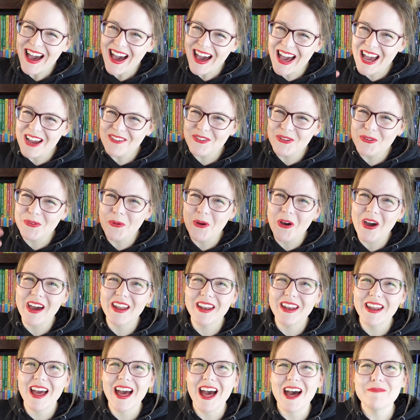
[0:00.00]
Hi
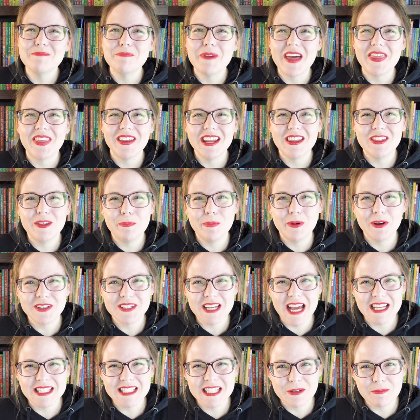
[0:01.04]
everyone, I'm Bethany the
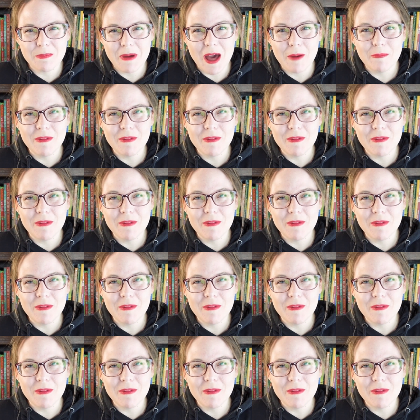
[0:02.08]
Booktastic Mom,